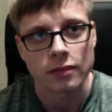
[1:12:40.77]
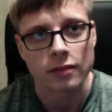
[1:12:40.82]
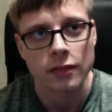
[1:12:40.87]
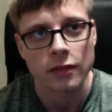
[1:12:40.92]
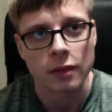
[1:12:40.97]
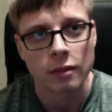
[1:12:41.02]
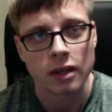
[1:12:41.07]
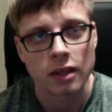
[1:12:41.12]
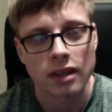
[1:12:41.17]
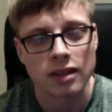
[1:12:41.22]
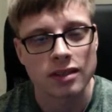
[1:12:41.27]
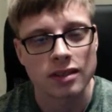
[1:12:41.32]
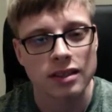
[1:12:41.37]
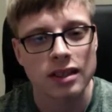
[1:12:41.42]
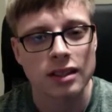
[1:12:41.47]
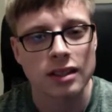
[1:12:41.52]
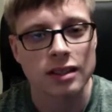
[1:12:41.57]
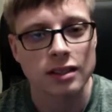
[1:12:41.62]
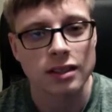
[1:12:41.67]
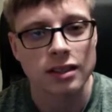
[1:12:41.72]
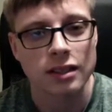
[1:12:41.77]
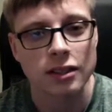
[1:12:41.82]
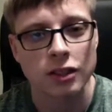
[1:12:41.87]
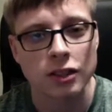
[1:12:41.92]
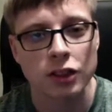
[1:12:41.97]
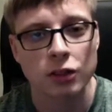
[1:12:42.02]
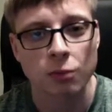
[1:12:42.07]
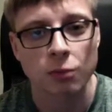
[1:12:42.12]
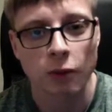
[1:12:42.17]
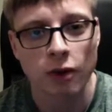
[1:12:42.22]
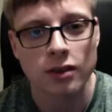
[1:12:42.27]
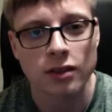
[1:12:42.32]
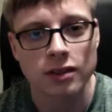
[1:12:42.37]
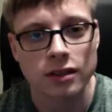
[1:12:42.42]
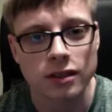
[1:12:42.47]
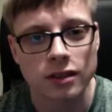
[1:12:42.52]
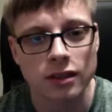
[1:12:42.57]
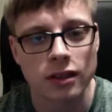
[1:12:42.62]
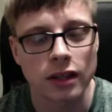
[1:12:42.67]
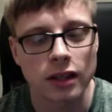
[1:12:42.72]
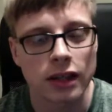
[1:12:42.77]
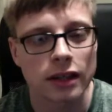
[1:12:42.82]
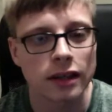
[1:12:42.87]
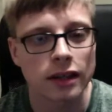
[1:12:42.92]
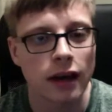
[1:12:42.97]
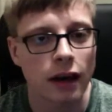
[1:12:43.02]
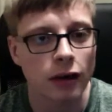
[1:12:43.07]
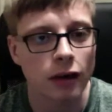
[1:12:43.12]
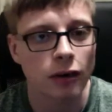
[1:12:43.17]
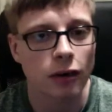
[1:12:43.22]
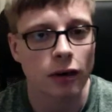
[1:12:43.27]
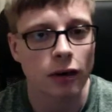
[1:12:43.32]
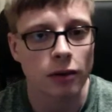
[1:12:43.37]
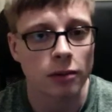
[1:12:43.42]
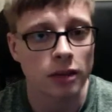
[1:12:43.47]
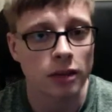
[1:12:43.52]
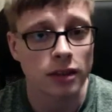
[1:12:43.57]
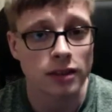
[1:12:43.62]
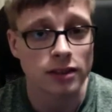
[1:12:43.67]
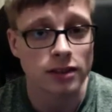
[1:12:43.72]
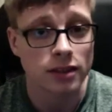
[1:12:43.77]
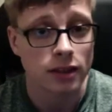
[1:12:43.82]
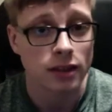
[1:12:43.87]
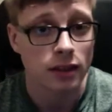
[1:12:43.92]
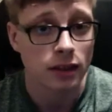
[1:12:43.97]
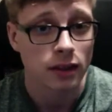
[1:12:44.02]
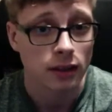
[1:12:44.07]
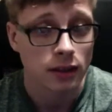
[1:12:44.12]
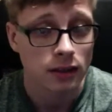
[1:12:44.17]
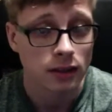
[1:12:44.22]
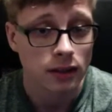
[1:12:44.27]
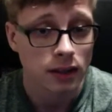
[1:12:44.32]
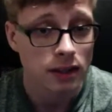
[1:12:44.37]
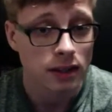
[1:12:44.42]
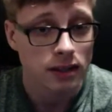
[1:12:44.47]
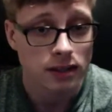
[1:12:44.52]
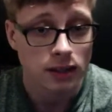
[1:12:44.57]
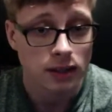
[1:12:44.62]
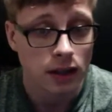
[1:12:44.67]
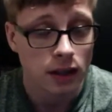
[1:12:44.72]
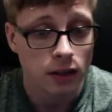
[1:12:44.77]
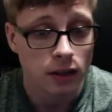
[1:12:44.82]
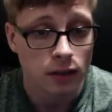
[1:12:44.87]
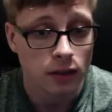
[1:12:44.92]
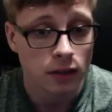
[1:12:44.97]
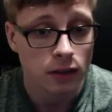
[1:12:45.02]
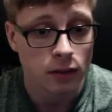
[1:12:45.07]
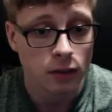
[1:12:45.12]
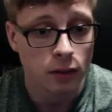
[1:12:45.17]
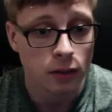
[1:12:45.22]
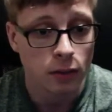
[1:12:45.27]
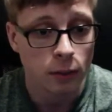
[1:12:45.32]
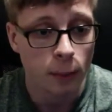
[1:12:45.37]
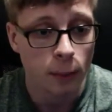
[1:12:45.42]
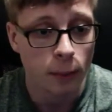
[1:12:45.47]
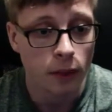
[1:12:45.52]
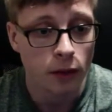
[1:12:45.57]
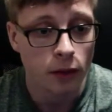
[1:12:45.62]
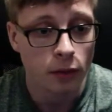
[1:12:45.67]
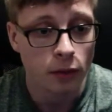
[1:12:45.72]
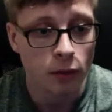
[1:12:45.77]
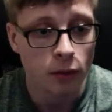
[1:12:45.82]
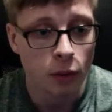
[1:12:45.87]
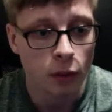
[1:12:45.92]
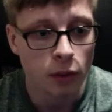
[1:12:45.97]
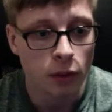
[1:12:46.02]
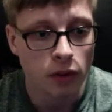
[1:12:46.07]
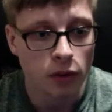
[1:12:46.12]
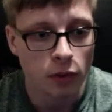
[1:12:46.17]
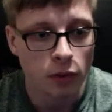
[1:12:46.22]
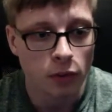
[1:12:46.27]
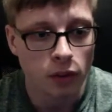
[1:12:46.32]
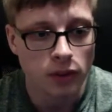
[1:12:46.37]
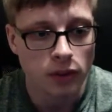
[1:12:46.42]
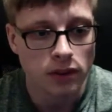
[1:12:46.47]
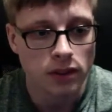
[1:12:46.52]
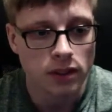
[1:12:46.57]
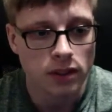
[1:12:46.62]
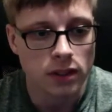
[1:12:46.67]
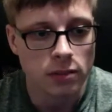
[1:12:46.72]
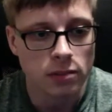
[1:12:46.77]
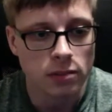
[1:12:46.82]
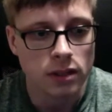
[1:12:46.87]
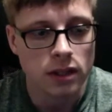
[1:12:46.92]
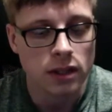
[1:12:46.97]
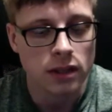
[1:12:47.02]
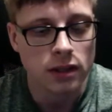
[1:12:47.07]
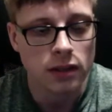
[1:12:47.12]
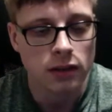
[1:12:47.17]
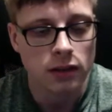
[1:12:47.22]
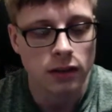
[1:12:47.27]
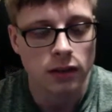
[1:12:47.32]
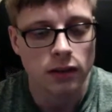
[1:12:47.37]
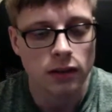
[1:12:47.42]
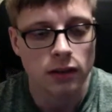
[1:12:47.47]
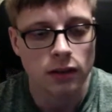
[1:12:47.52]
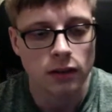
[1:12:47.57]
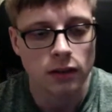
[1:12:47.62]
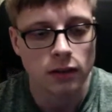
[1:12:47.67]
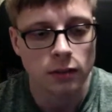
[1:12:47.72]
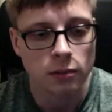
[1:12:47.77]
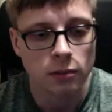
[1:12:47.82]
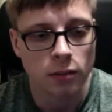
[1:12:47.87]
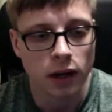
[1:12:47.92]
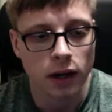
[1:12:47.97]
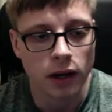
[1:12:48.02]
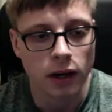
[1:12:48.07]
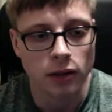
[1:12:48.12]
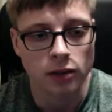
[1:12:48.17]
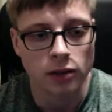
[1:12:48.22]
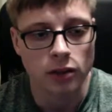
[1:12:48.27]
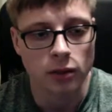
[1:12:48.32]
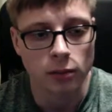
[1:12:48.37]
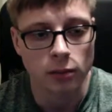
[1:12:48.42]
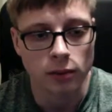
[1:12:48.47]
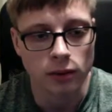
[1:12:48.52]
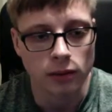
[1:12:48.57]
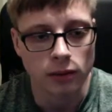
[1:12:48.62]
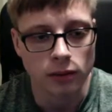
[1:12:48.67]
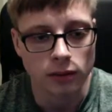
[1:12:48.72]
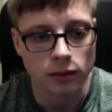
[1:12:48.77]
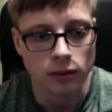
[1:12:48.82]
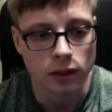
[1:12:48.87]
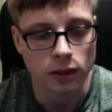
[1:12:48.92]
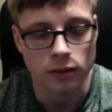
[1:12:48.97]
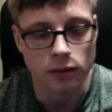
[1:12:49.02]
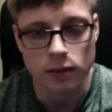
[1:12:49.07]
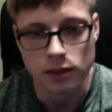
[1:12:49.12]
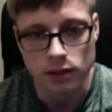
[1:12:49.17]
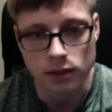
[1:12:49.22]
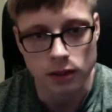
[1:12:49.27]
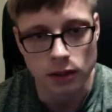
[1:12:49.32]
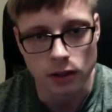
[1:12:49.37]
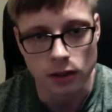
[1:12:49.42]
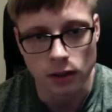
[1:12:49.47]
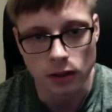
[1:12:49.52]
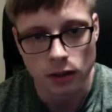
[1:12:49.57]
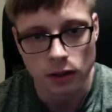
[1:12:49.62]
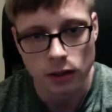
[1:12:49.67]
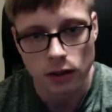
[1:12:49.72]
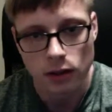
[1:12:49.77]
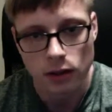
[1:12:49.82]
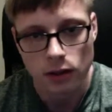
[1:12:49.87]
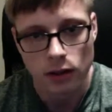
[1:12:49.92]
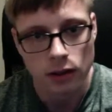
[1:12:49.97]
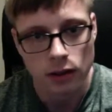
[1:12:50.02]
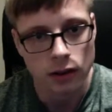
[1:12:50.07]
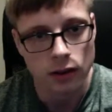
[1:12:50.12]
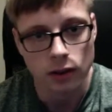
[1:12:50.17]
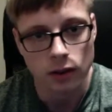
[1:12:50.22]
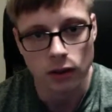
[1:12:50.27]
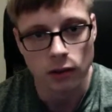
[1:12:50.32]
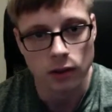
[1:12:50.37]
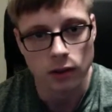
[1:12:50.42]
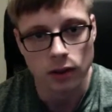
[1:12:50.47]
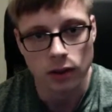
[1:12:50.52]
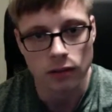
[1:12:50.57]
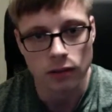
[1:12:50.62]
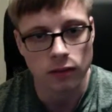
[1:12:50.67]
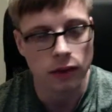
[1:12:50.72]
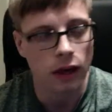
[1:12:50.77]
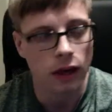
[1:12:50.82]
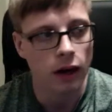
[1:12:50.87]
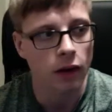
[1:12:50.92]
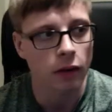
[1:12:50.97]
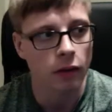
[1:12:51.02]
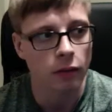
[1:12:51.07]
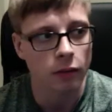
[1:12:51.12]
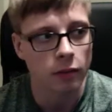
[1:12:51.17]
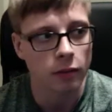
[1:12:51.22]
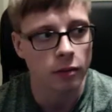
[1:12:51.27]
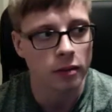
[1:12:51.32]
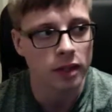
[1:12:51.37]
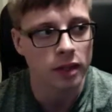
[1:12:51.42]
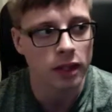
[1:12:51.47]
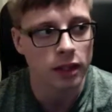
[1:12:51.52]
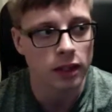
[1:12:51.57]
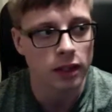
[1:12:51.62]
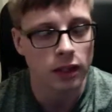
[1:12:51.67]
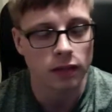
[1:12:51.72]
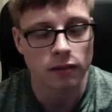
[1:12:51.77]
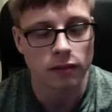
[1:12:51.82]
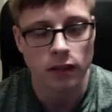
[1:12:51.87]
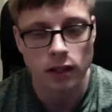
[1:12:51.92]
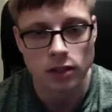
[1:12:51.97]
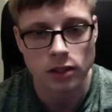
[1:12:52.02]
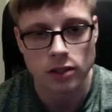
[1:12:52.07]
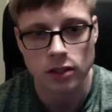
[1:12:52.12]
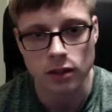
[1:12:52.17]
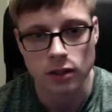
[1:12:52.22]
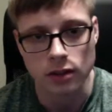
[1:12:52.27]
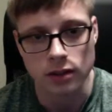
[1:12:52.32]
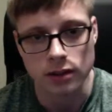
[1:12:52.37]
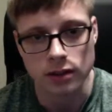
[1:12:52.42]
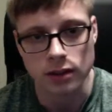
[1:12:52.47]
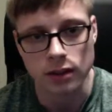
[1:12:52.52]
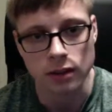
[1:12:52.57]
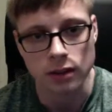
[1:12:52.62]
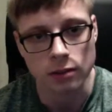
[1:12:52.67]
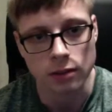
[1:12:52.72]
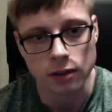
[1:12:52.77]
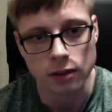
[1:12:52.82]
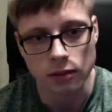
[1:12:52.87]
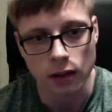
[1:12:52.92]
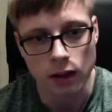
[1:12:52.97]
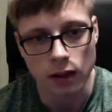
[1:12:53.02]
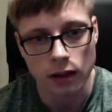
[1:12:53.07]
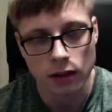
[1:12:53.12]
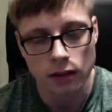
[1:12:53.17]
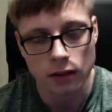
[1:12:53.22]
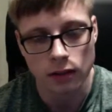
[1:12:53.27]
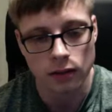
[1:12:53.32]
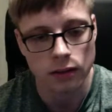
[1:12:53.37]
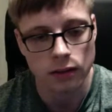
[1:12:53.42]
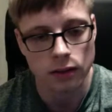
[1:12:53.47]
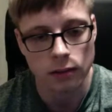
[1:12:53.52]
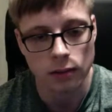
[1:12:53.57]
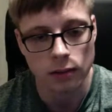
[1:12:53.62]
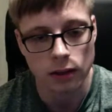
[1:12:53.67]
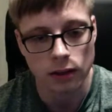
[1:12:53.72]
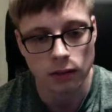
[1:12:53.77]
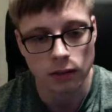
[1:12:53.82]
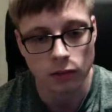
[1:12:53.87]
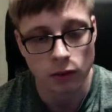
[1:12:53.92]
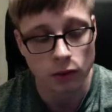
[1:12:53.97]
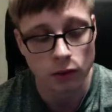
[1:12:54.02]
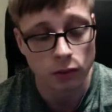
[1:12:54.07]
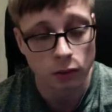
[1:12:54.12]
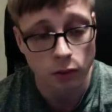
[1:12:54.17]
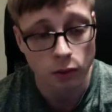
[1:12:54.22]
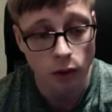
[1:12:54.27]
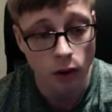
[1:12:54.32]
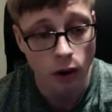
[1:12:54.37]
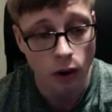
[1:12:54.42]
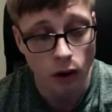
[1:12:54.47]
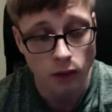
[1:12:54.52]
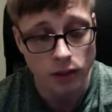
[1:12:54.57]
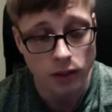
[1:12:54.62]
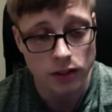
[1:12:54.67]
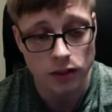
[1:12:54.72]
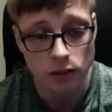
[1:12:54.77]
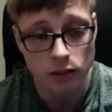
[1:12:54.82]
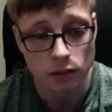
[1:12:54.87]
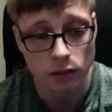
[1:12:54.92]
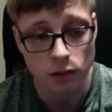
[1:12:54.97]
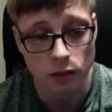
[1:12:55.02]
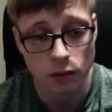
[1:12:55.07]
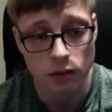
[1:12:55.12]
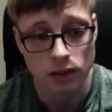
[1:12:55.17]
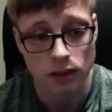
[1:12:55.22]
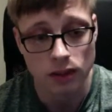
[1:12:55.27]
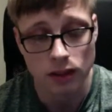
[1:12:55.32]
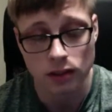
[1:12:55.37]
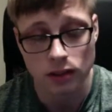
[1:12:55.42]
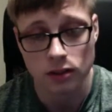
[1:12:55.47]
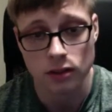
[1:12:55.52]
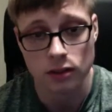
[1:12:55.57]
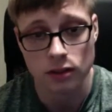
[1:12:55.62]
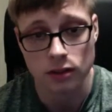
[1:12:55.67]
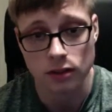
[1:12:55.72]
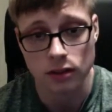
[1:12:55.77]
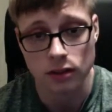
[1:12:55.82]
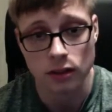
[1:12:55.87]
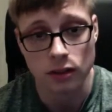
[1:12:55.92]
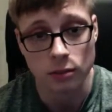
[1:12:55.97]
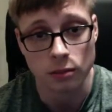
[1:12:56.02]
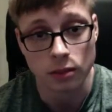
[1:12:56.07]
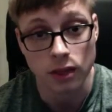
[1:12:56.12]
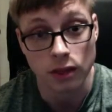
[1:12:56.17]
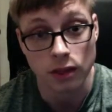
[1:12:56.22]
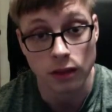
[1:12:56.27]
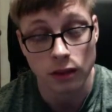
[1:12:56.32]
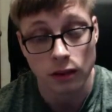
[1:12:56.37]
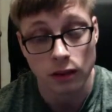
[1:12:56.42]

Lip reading: mean, it is kind of smart to delay it that long because they said they don't know what the world's going to be by October of this year, and even how the beginning of next year is going to be, right? I mean, all of us don't know what next year is going to be